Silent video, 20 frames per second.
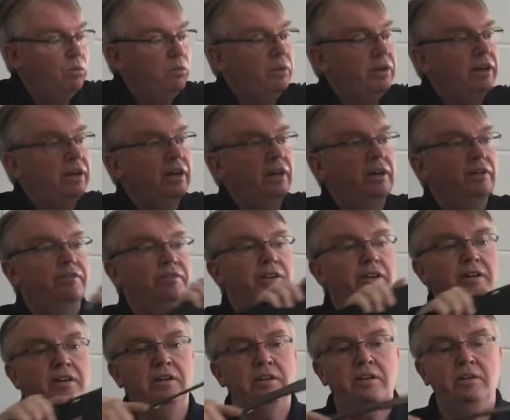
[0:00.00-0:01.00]
We have
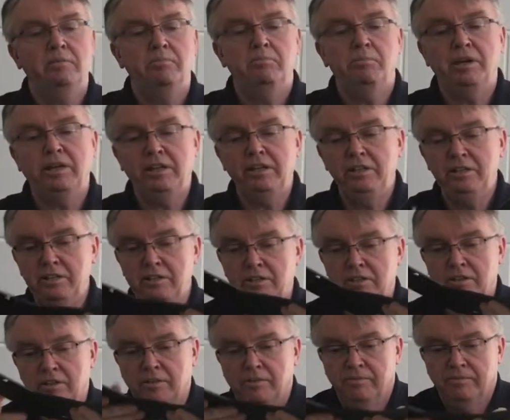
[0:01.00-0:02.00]
a
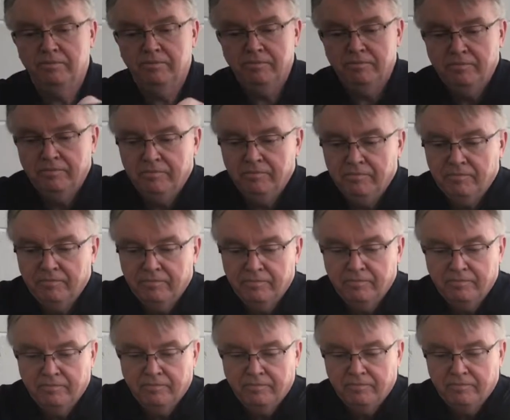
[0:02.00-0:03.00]
base,
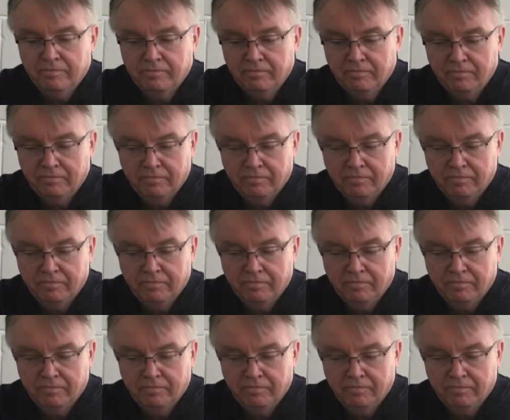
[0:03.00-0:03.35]
and